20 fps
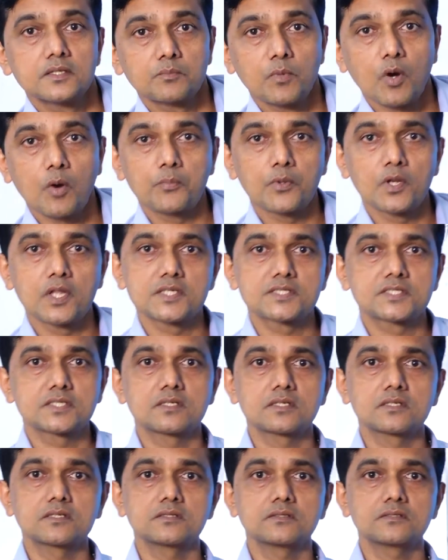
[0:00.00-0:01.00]

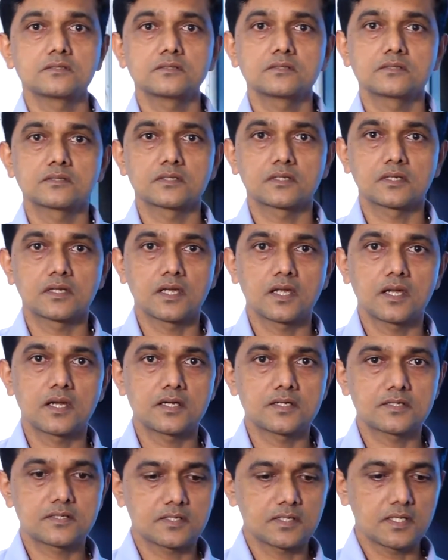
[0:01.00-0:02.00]
population
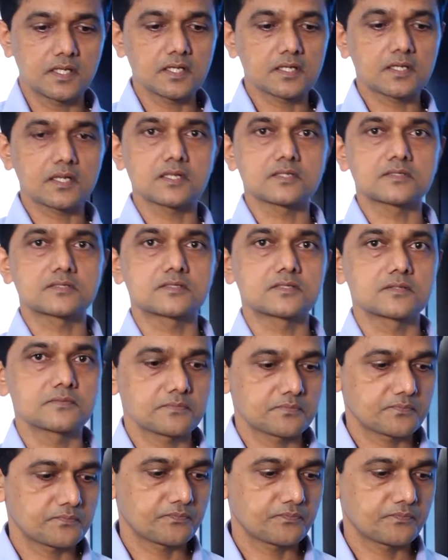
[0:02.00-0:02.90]
get increased